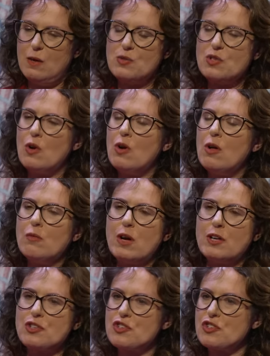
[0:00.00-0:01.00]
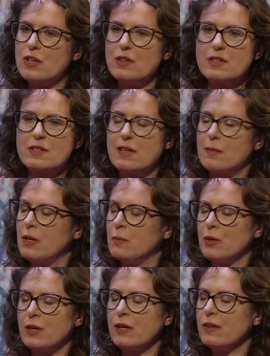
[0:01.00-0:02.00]
It was all Roger Stone and Sam
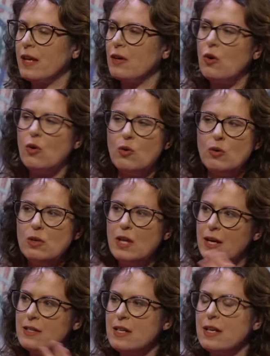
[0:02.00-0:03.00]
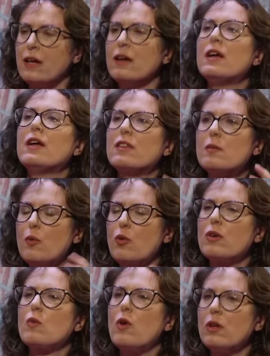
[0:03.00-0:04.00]
Nunberg. That whole idea, the
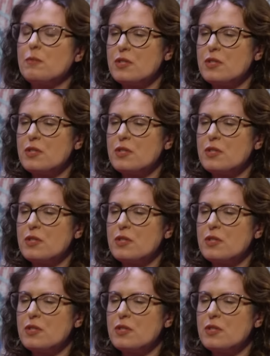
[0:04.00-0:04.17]
border wall in